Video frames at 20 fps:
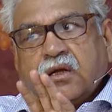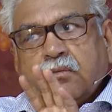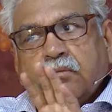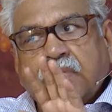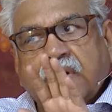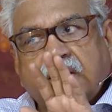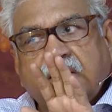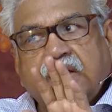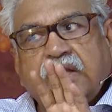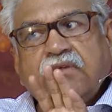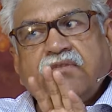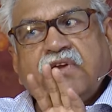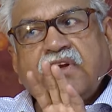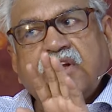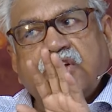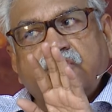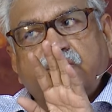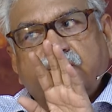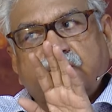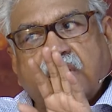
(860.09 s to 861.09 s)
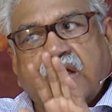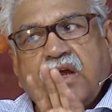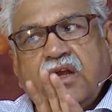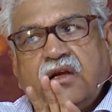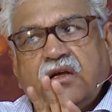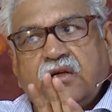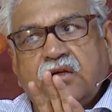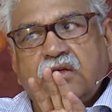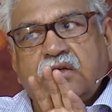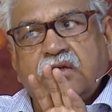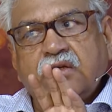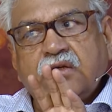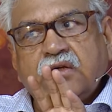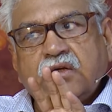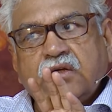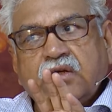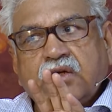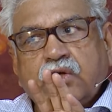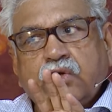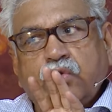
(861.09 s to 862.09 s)
But even a child
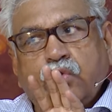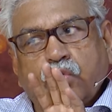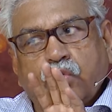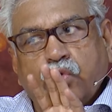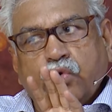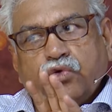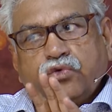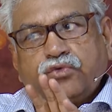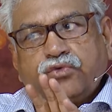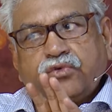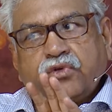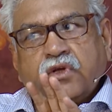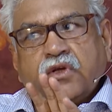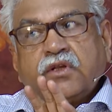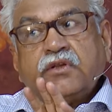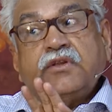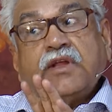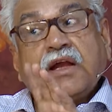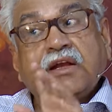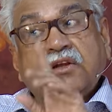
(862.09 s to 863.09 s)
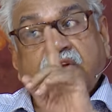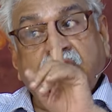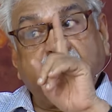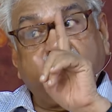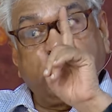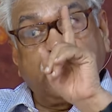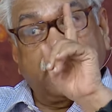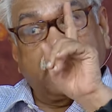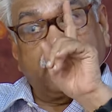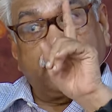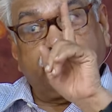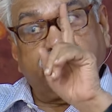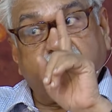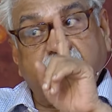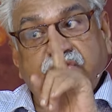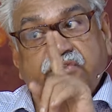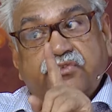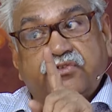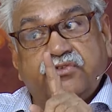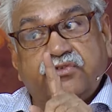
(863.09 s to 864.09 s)
knows that he
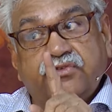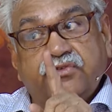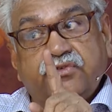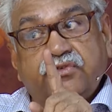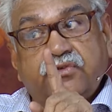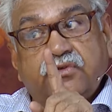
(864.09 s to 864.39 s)
exists.